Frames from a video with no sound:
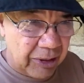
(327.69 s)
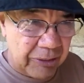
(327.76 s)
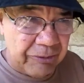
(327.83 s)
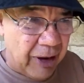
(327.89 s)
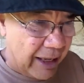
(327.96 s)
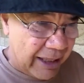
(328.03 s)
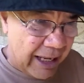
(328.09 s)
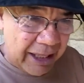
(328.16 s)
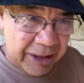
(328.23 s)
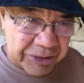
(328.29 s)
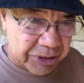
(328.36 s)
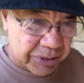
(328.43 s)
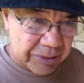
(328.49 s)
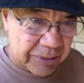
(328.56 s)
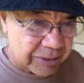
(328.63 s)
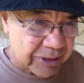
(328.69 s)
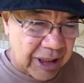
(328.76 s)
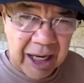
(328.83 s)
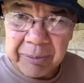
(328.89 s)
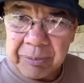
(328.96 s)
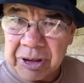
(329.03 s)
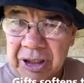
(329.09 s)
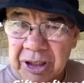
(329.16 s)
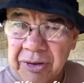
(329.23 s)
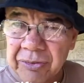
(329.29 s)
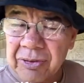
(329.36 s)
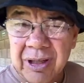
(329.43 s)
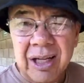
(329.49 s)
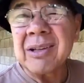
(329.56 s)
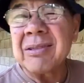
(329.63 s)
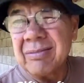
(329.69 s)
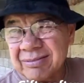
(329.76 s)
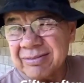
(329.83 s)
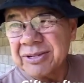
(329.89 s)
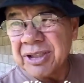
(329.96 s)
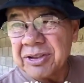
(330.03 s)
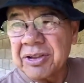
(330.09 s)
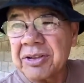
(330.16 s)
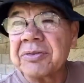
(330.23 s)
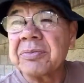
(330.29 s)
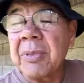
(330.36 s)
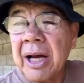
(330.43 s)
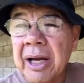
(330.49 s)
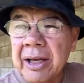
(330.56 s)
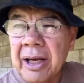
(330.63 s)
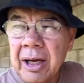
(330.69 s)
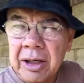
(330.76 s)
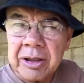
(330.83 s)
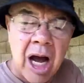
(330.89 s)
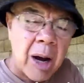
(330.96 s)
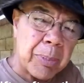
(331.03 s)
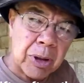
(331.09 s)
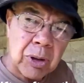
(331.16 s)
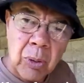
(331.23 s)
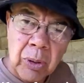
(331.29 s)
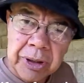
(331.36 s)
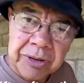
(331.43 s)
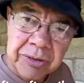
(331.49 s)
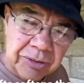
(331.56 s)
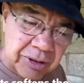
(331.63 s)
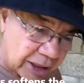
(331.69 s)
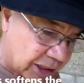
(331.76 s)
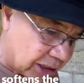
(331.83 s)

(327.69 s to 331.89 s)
financial type gifts, such as my copper coins. I